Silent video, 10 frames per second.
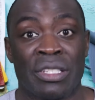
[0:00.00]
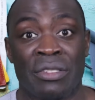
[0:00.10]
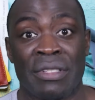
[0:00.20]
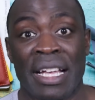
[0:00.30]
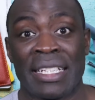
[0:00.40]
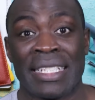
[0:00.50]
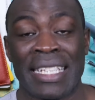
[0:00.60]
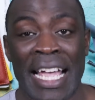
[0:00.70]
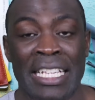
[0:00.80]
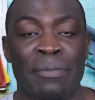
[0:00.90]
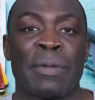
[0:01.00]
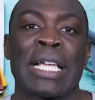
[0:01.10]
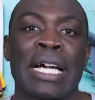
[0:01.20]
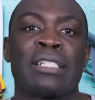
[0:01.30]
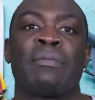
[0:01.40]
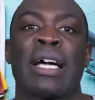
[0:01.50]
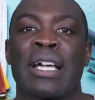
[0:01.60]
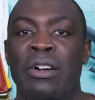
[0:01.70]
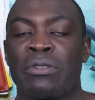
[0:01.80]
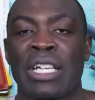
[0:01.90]
the United States, because my
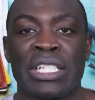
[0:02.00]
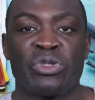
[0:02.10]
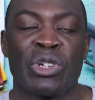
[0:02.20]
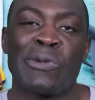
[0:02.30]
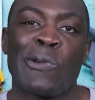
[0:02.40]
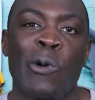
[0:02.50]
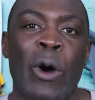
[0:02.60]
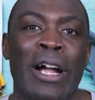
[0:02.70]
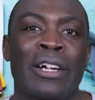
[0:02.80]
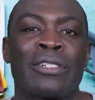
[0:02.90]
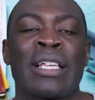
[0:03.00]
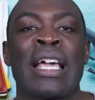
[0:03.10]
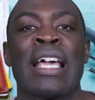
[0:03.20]
home country requires